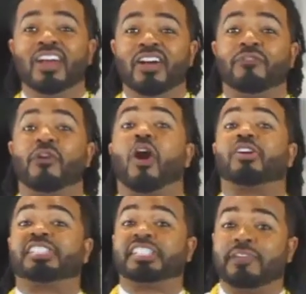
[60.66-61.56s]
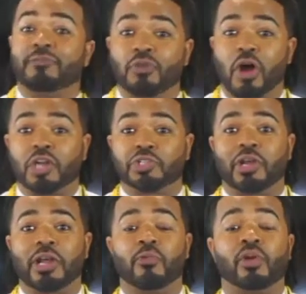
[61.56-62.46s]
For our seafood
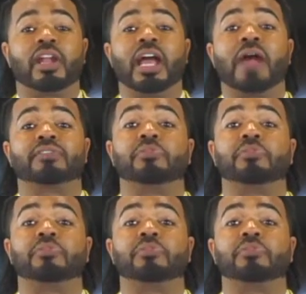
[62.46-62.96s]
entree, we're gonna have some